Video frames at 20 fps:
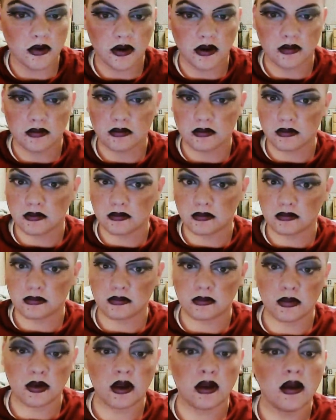But
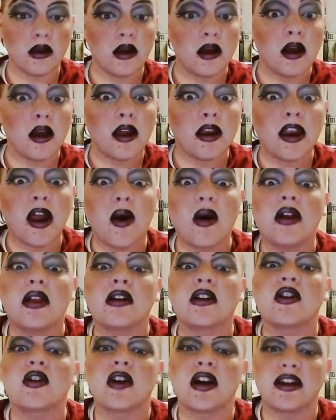now I
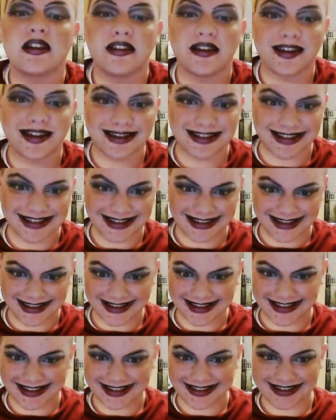look crazy.
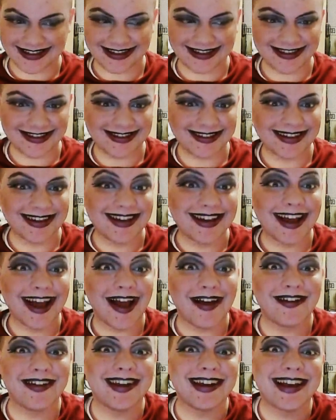
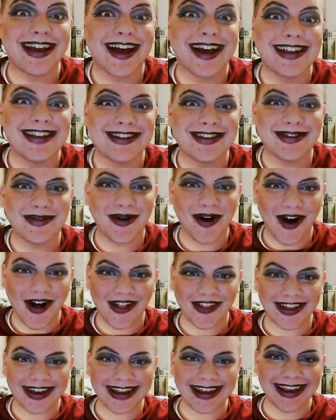I'm gonna cut you
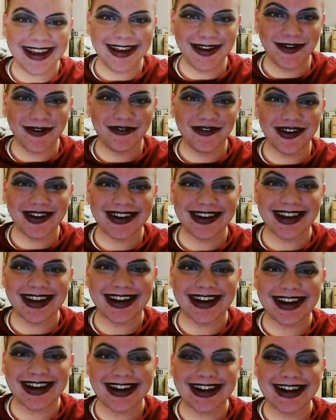all and eat you for
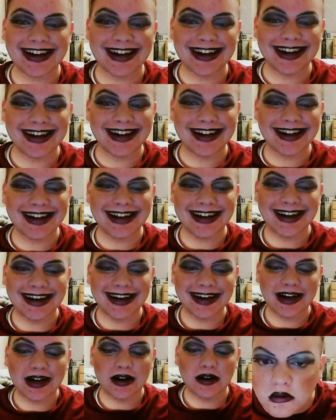dinner.
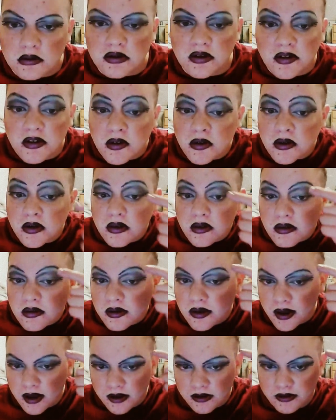Just so you can
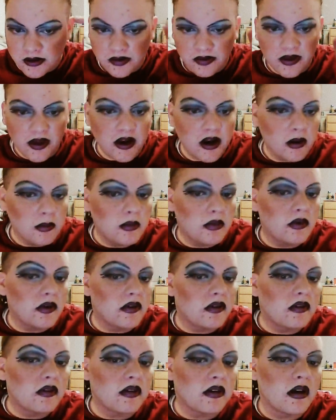see, I cleaned that up
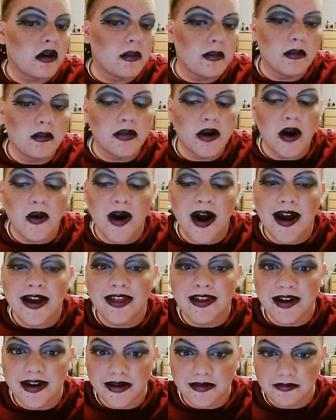with some brow
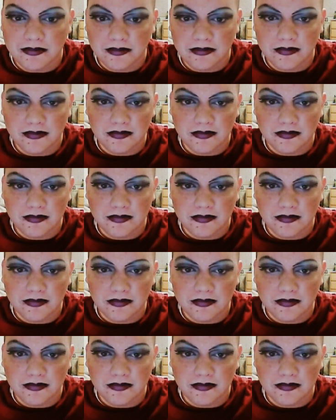highlight.